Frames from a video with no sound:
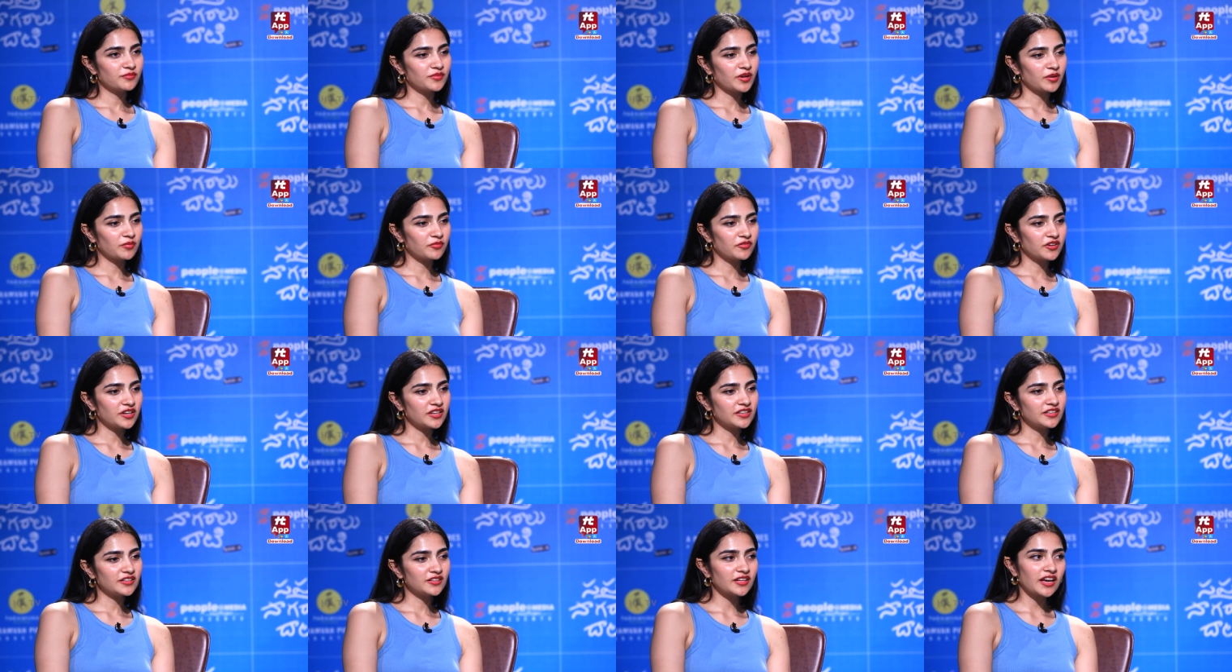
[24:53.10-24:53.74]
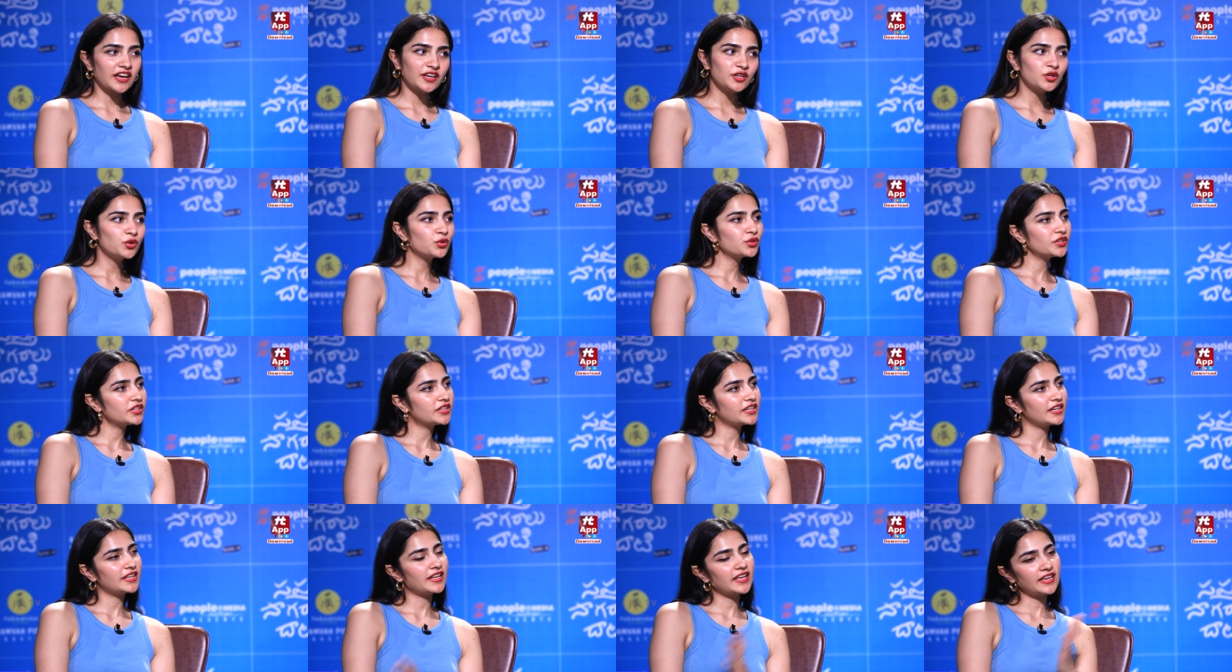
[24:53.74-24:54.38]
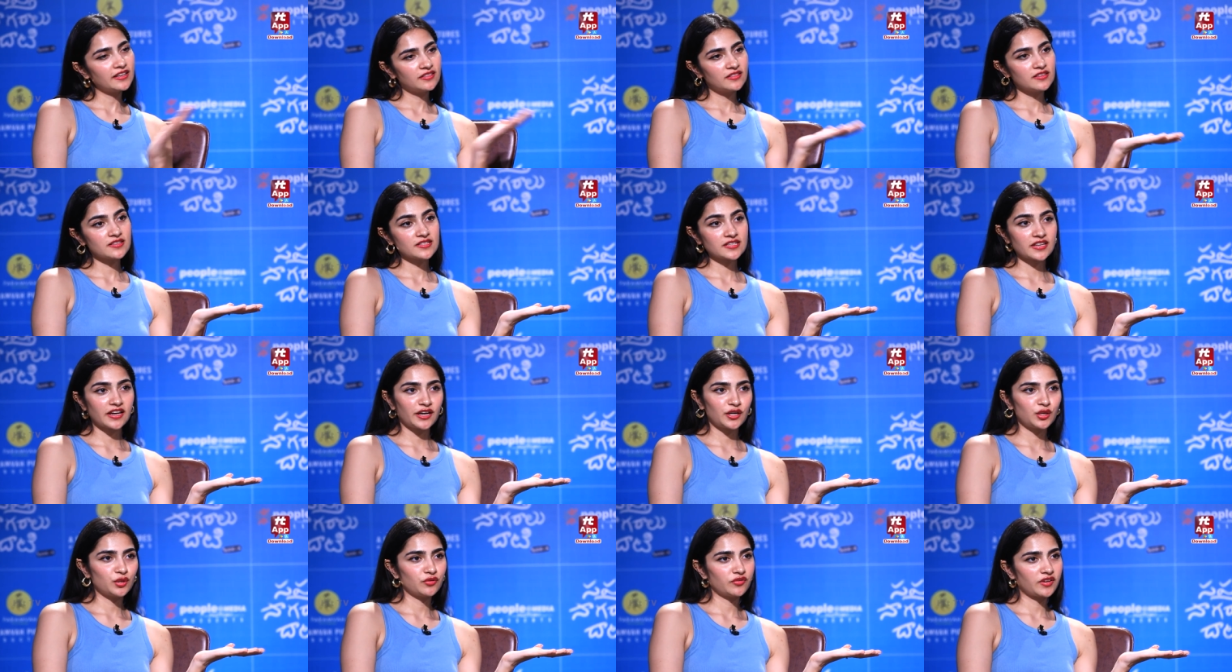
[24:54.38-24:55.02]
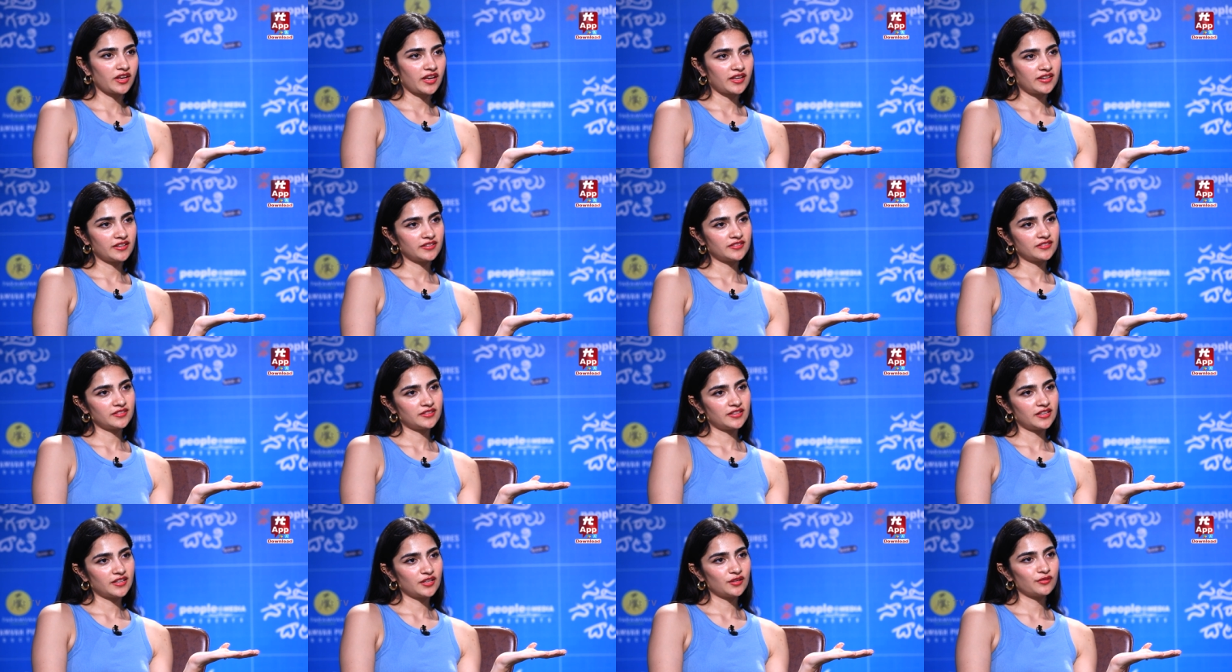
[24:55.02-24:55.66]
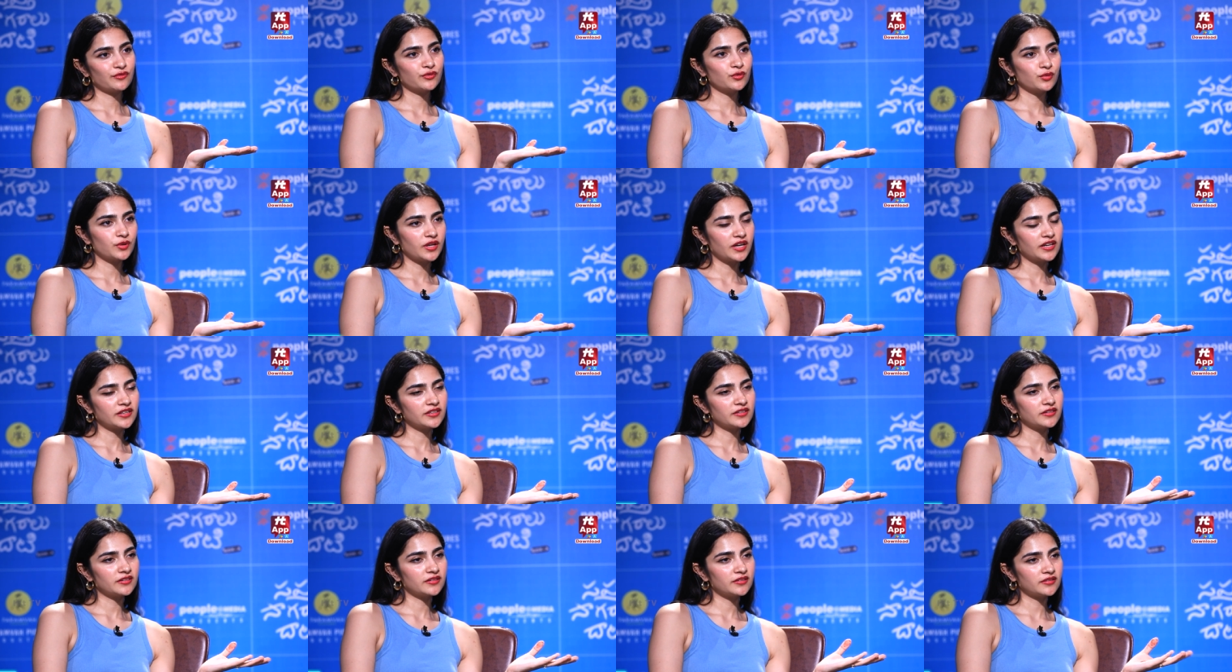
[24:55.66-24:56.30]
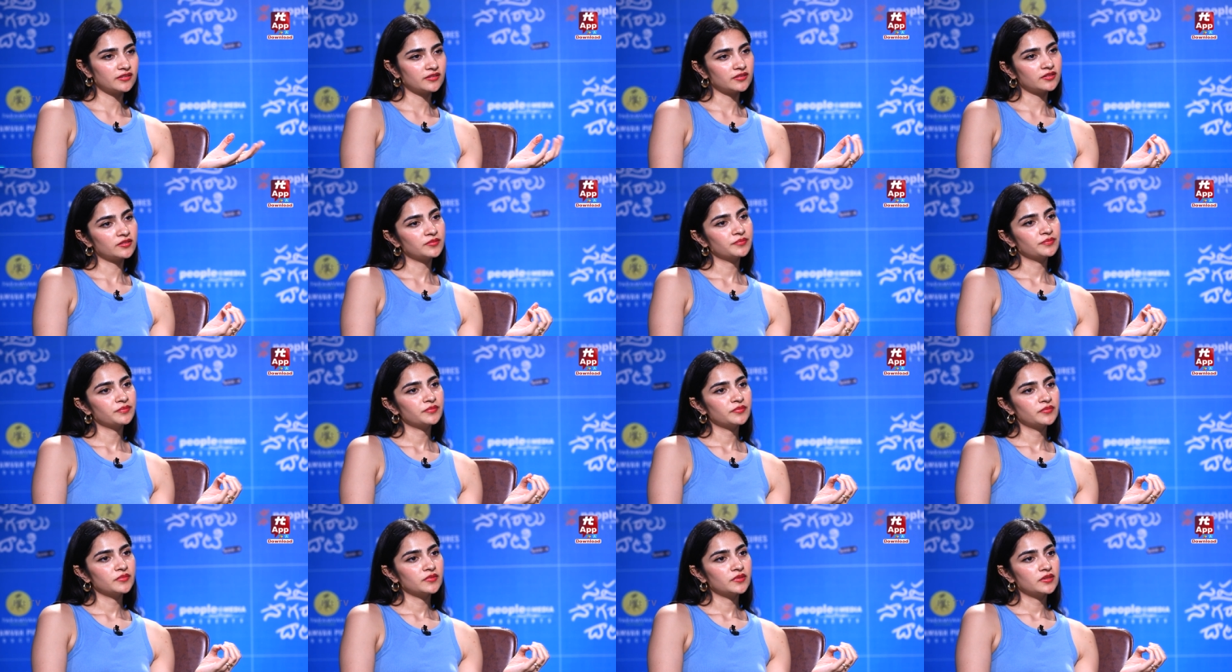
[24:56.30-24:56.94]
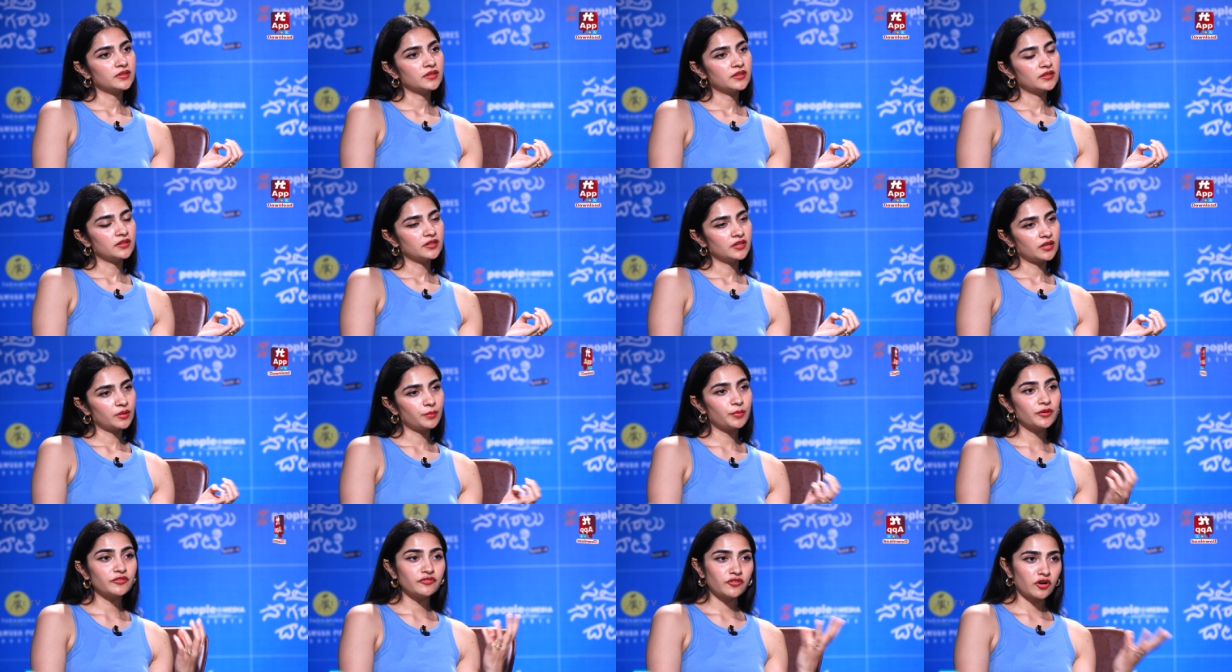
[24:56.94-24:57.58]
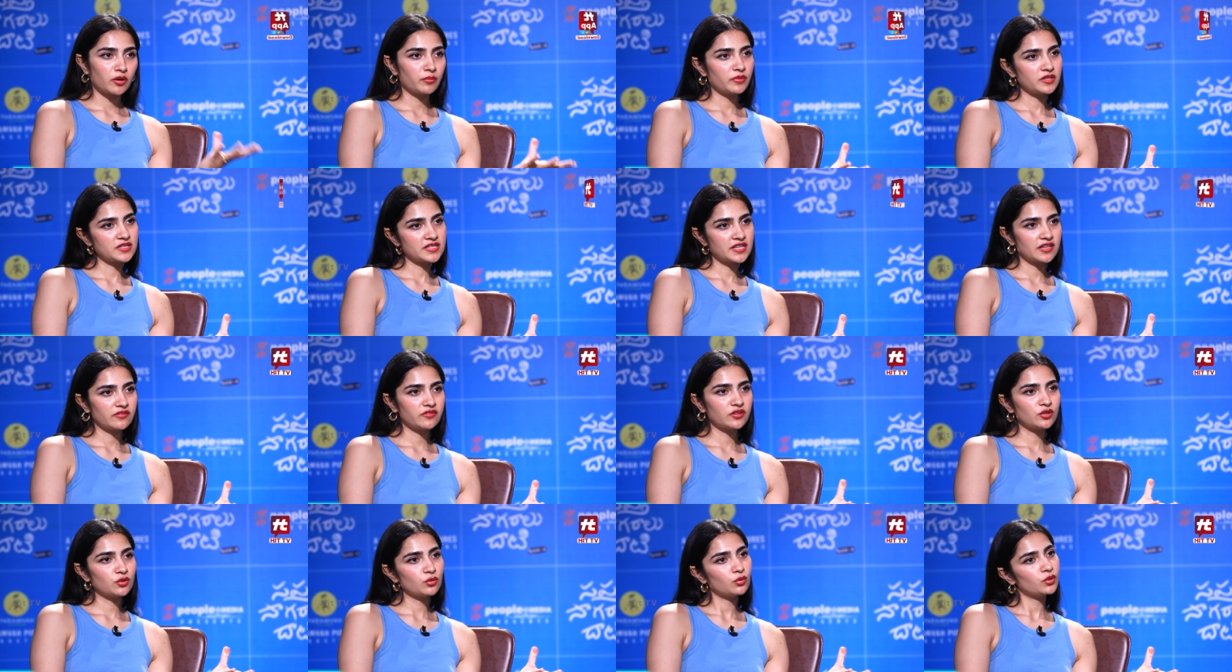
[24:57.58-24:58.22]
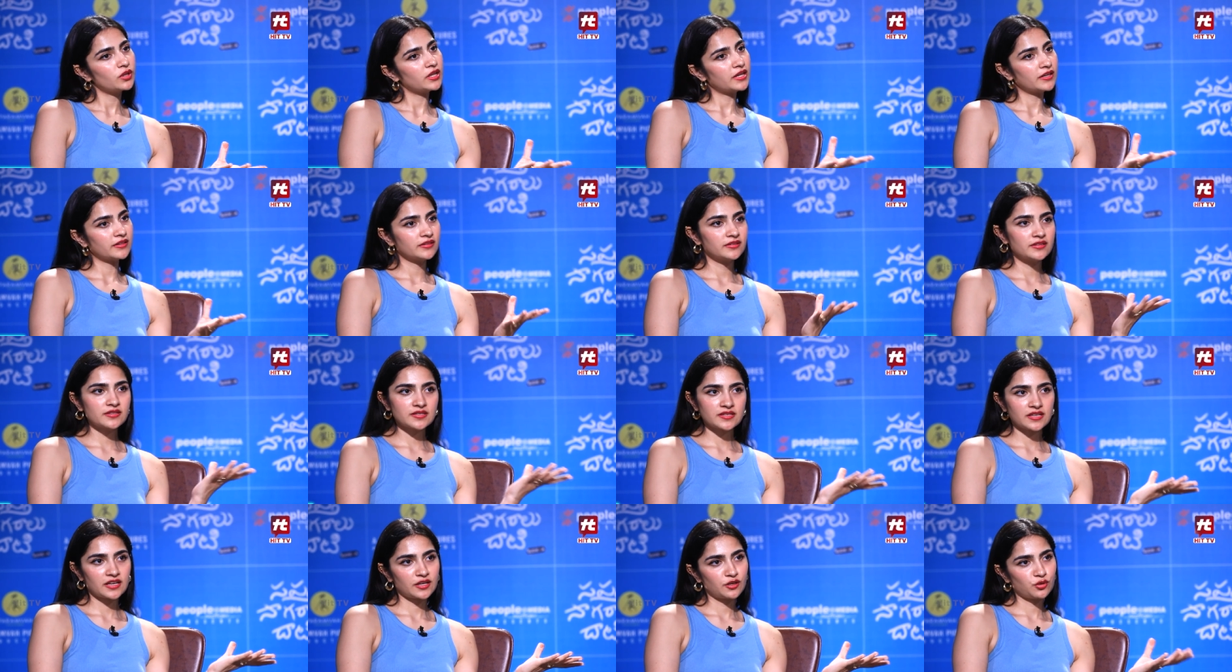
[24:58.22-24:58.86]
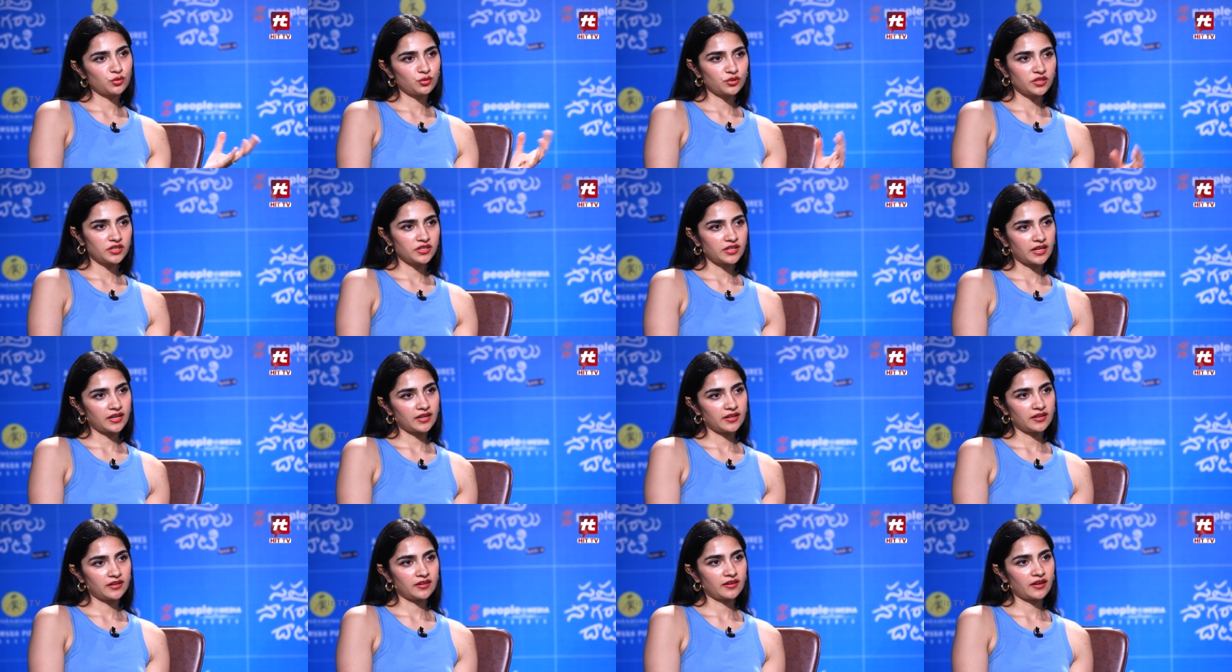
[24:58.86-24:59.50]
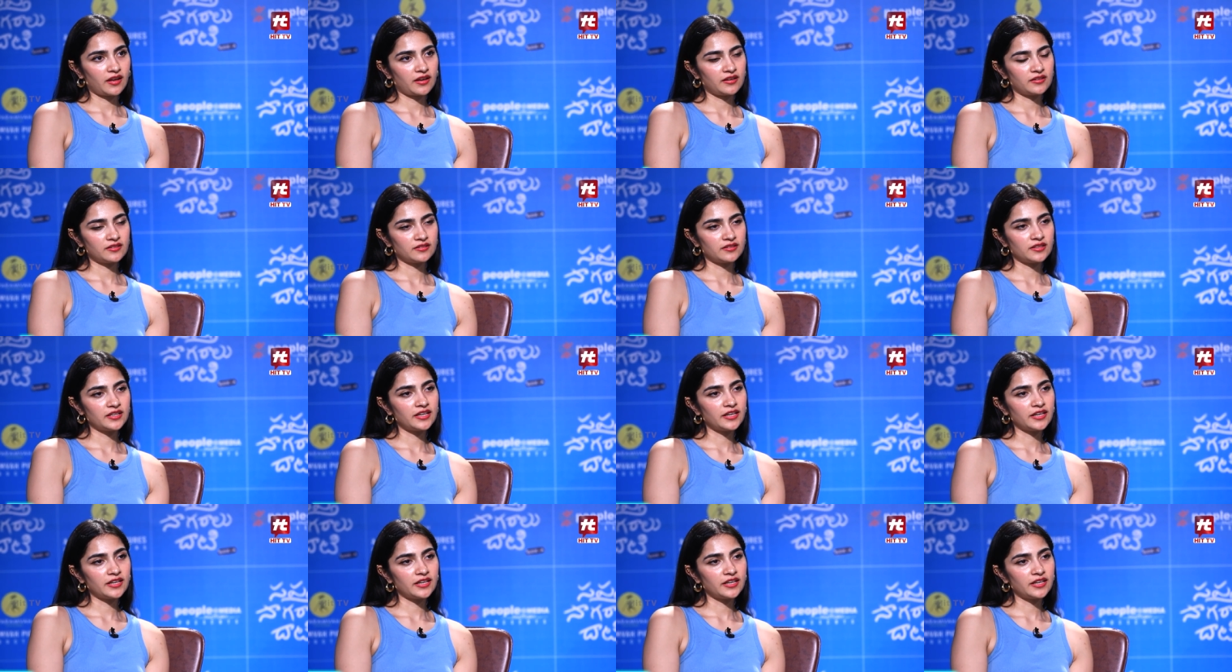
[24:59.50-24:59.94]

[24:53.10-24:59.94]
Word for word: I'm waiting. I know that I like this kind of character. Like if you get a, a performance heavy role like this, I know that I I really